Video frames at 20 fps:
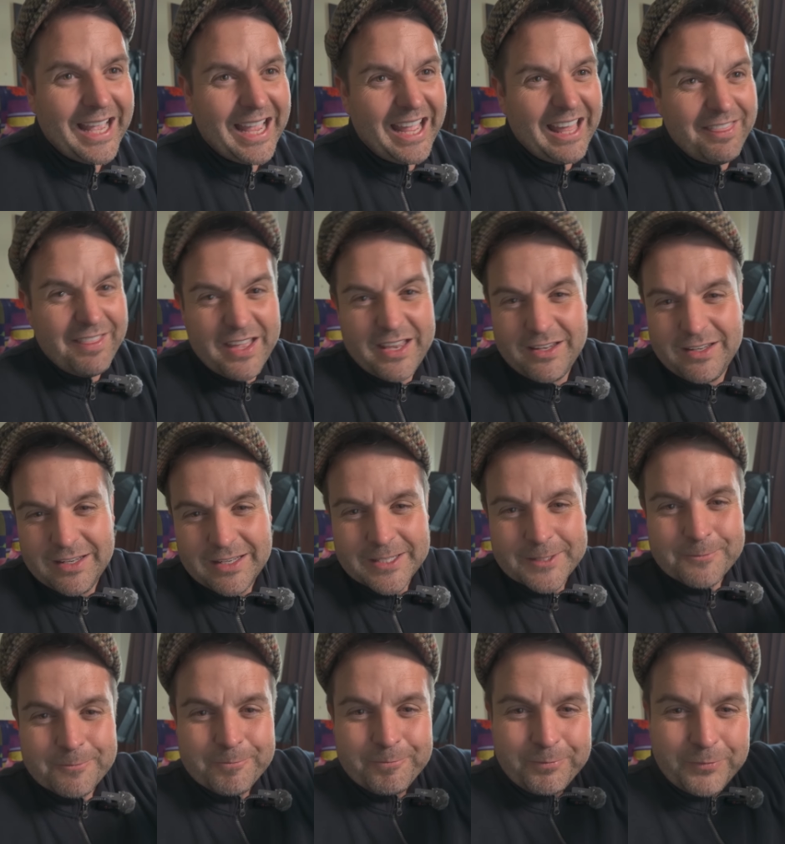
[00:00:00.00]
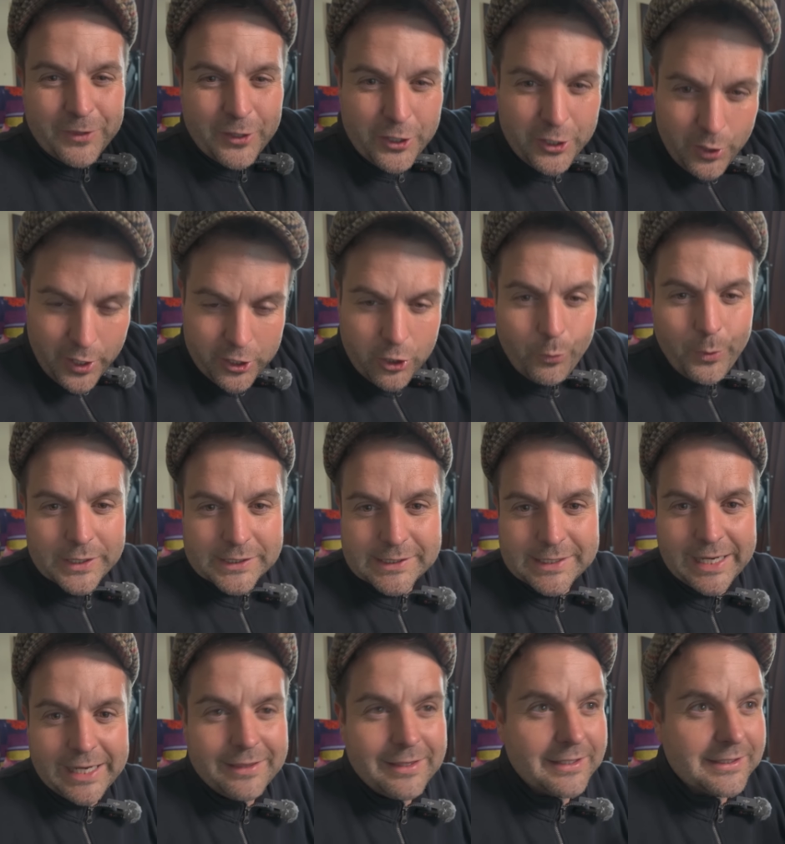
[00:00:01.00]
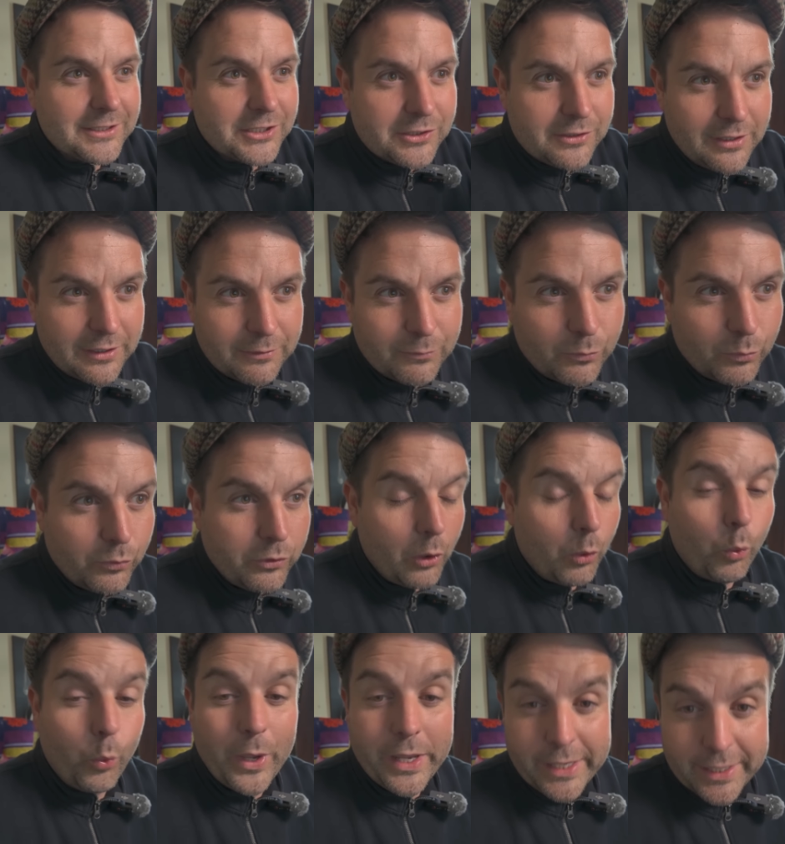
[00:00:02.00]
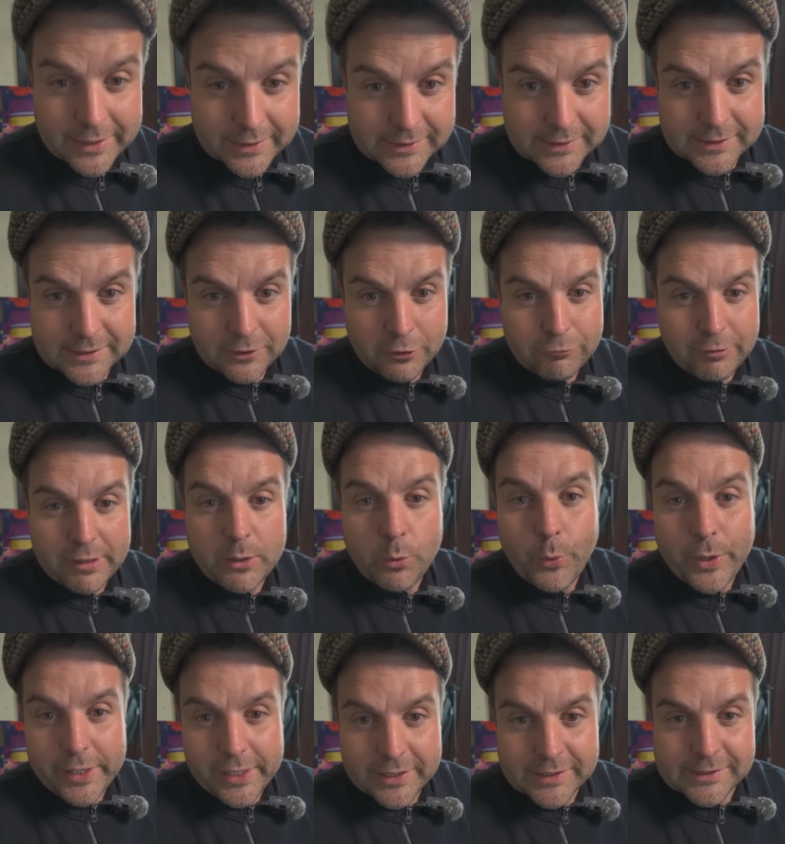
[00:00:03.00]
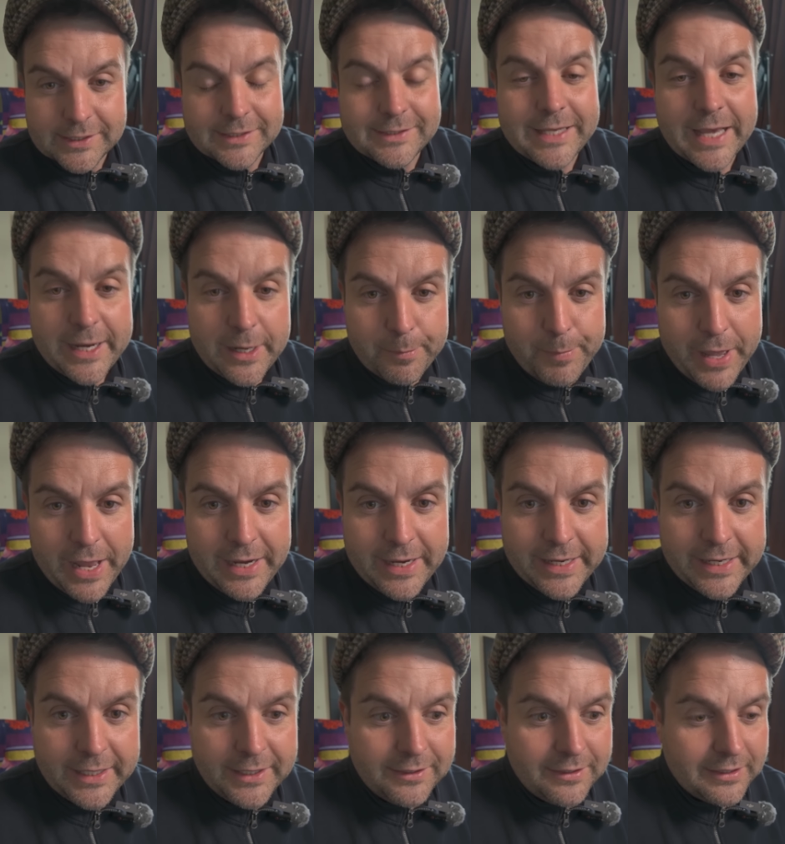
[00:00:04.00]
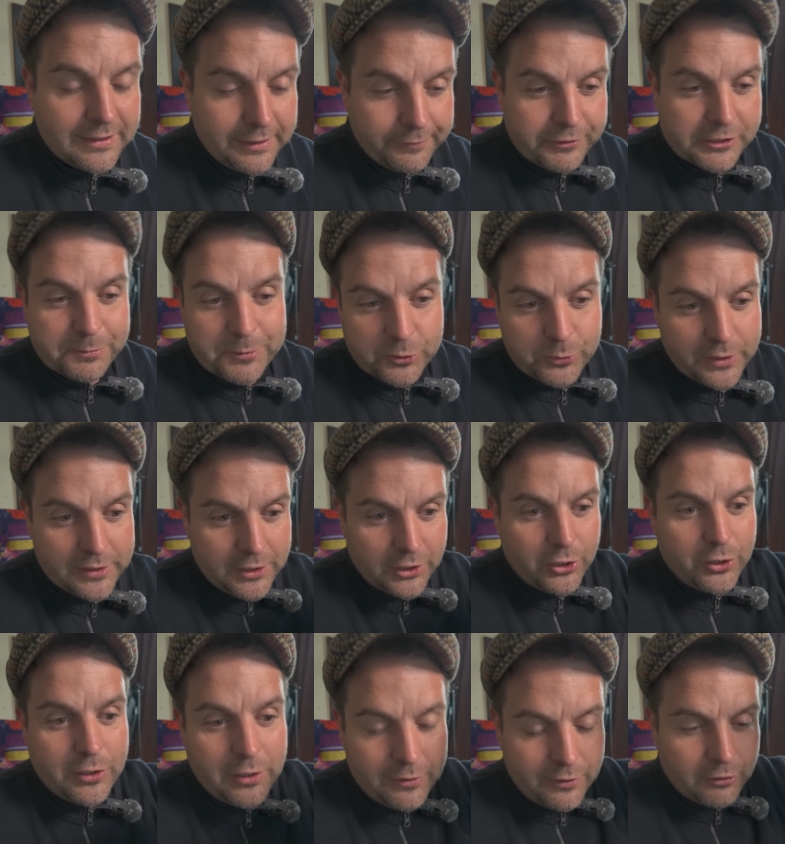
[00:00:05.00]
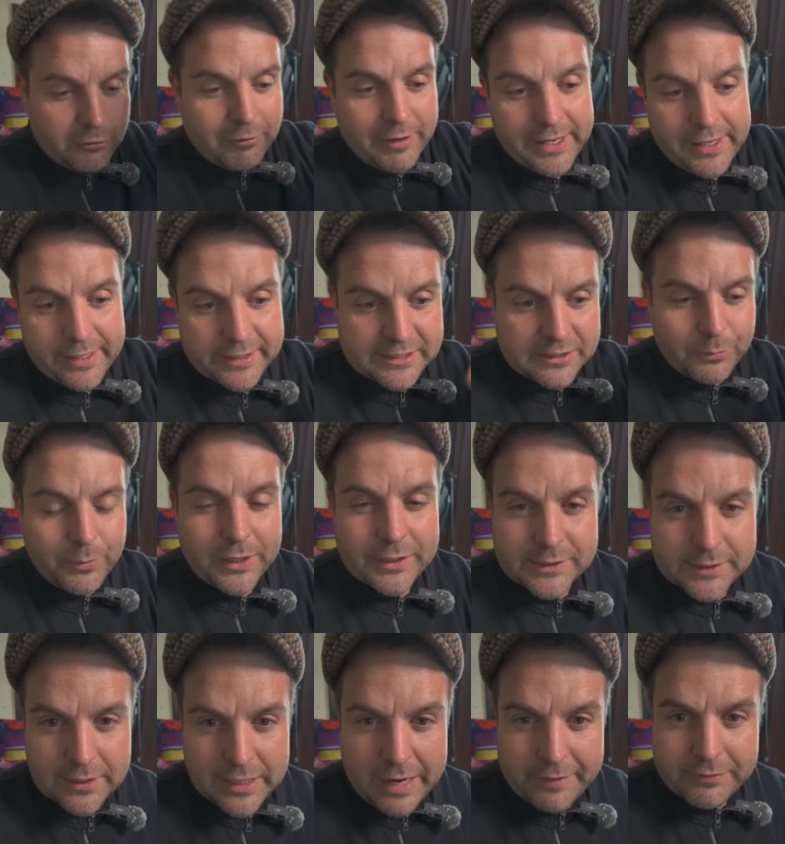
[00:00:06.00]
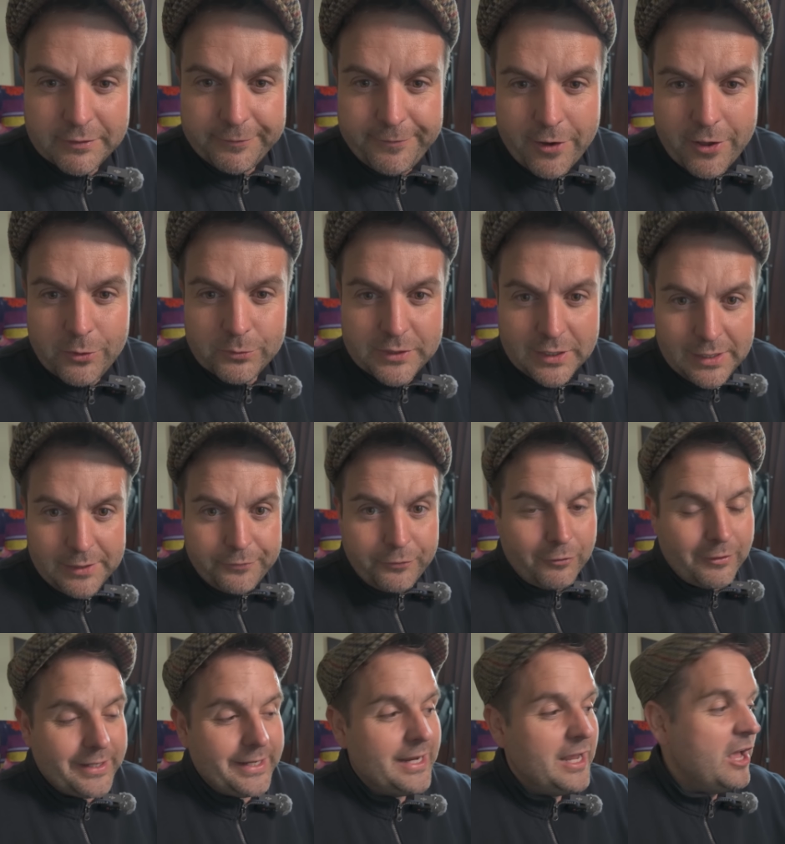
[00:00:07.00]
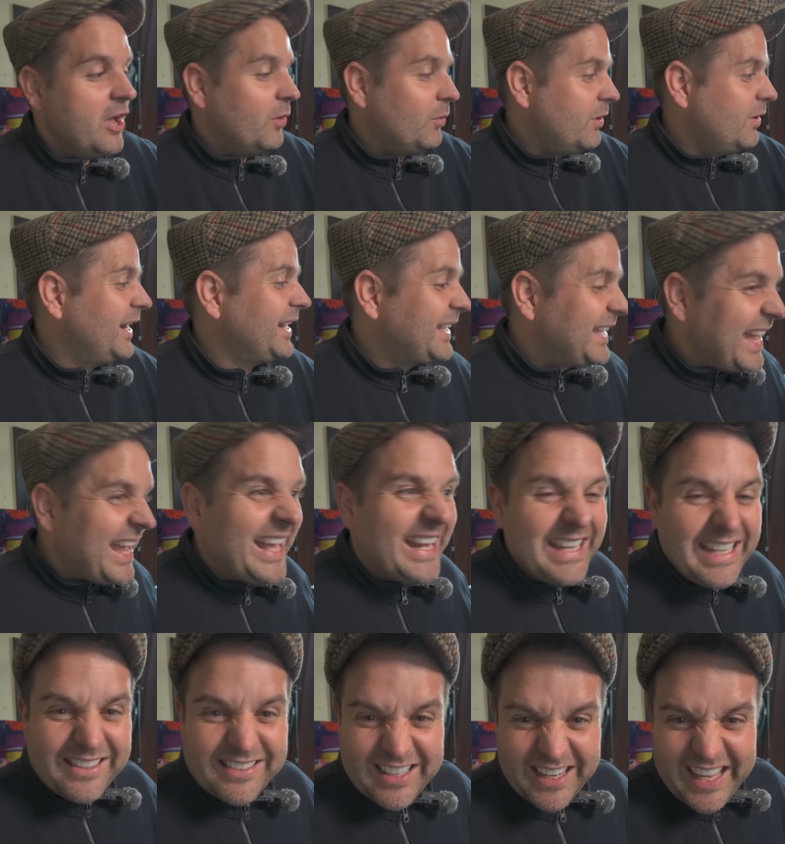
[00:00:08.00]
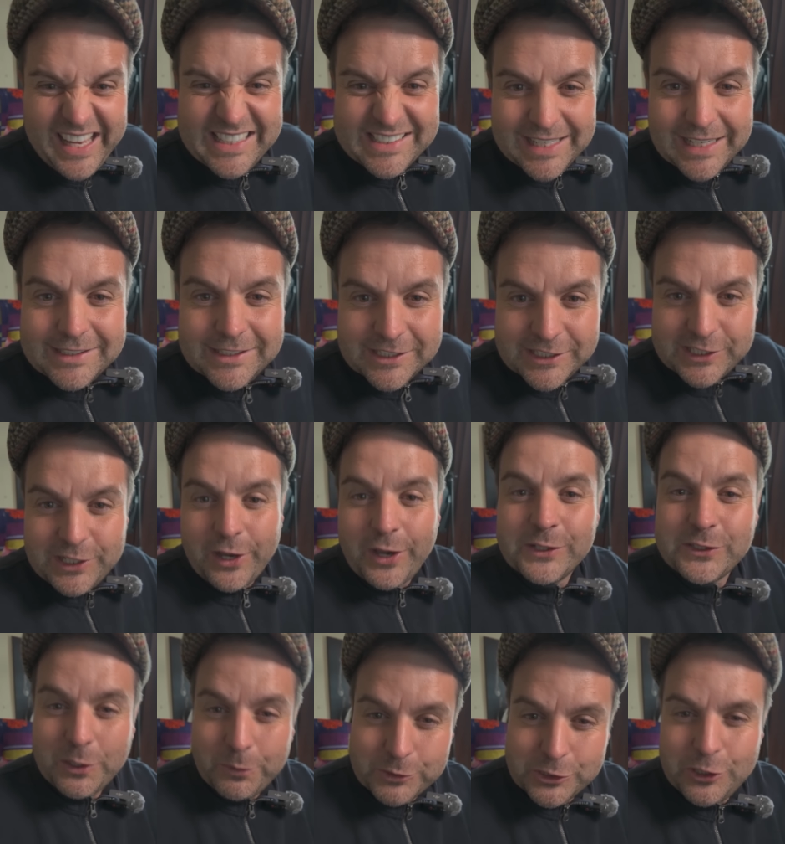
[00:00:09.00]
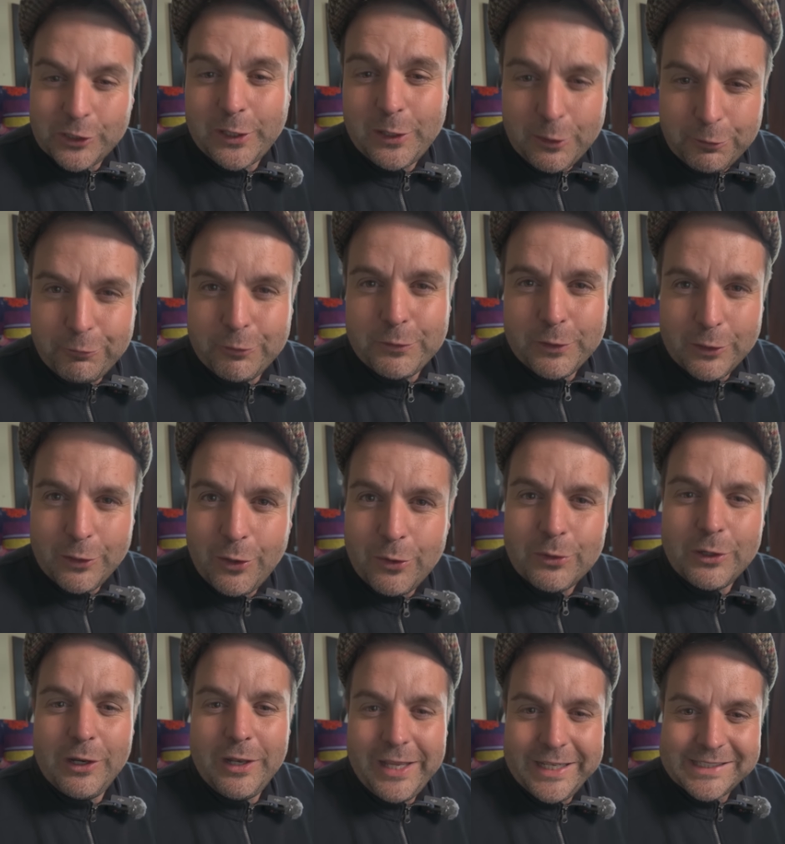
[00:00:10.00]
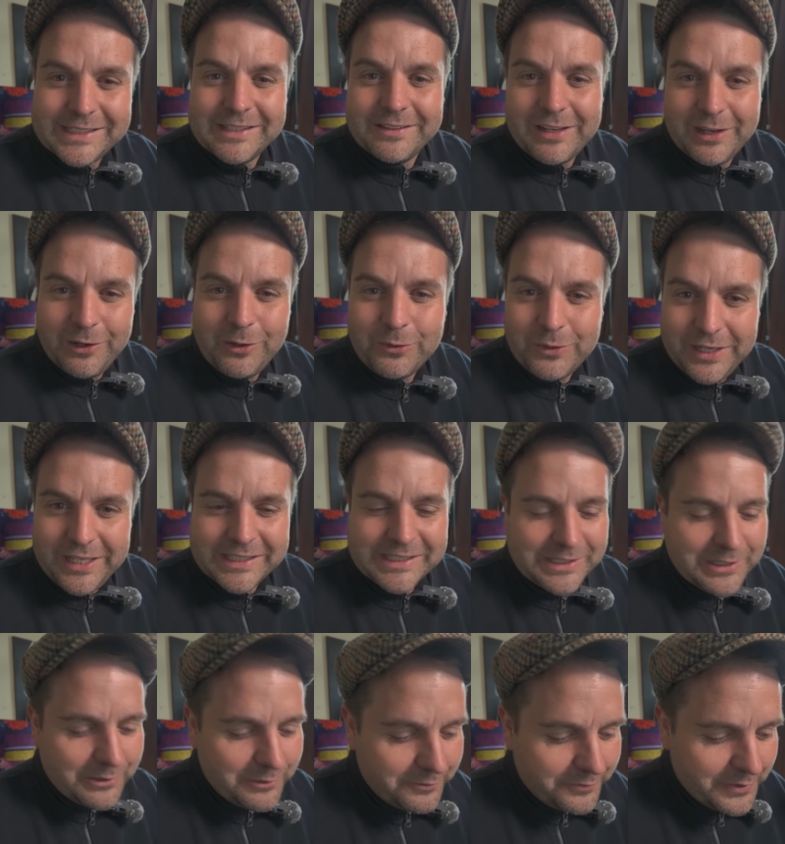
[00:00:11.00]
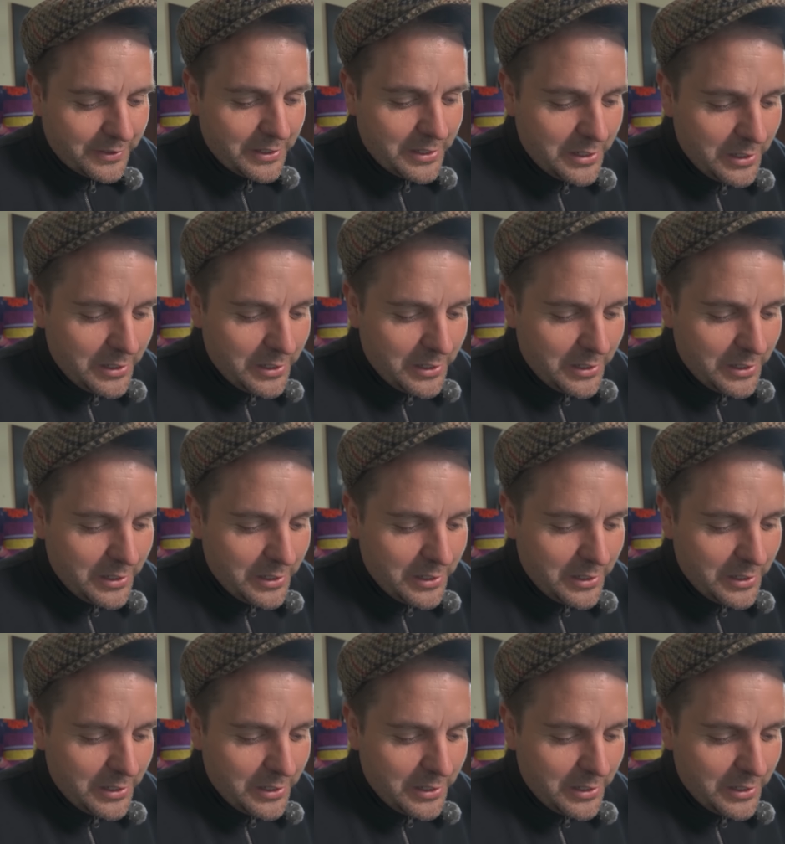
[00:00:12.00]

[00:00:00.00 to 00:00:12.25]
And then you know, I always say that that the wingers, great wingers, are ten a penny. The difference between the good and the great is the ones that have the final delivery. Well, again, in today's exercise, I was looking through the long list, the long list of